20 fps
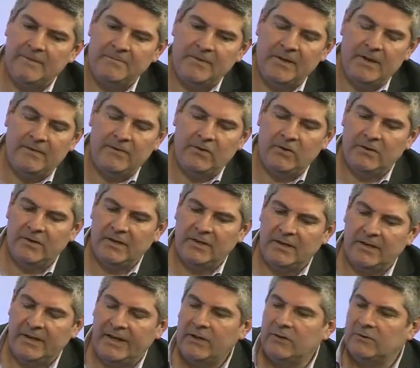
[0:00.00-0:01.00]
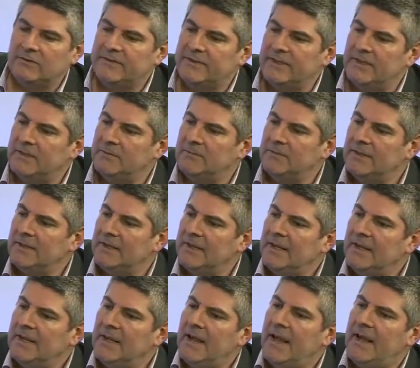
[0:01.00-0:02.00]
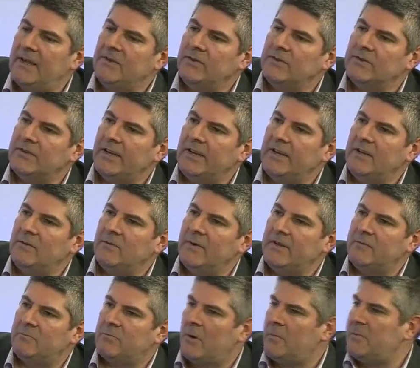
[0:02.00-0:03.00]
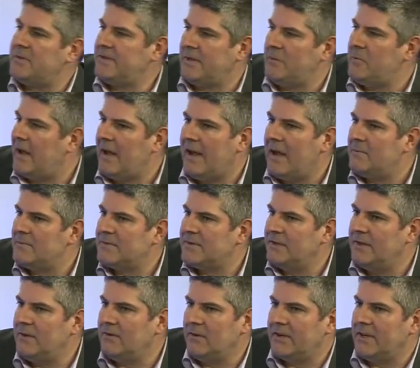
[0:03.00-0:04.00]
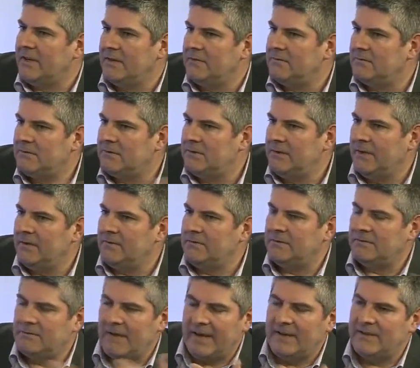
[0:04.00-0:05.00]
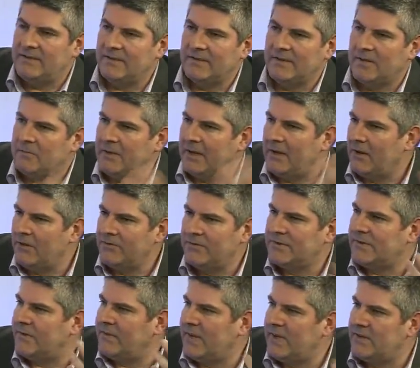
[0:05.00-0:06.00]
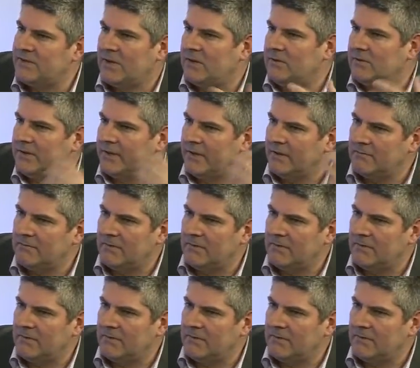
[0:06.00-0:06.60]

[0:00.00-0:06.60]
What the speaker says: if you're in a legal firm and you're dealing with property perhaps, and you're looking at data that could be hundreds of years old,